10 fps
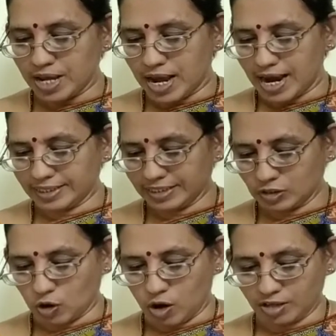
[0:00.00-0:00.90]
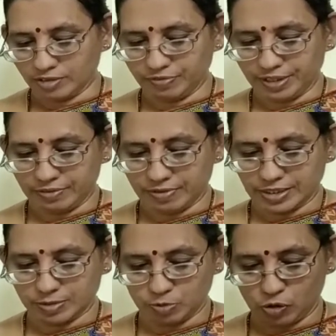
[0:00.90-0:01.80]
and a north wind
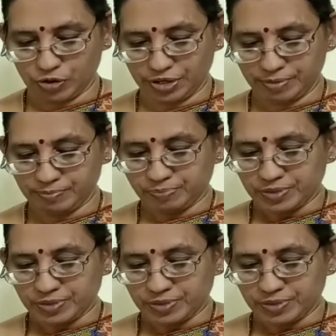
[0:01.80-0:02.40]
was blowing